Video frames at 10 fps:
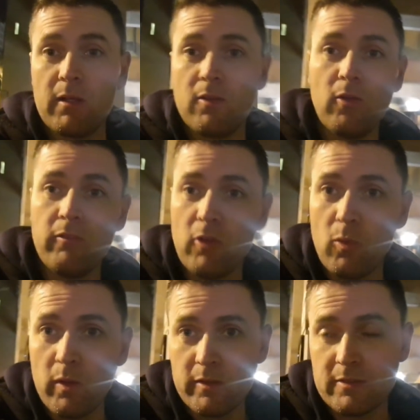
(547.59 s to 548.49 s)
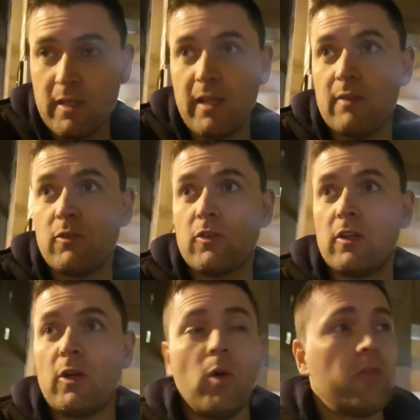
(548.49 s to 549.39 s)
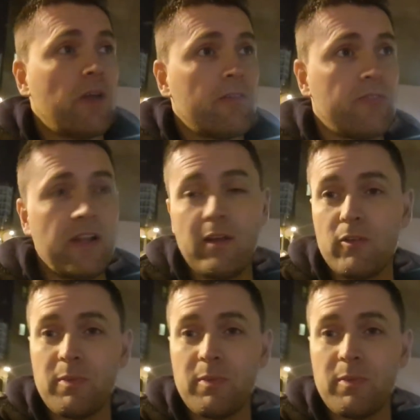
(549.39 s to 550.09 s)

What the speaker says: I don't even know what he's saying. I'm just going to go over there and find out.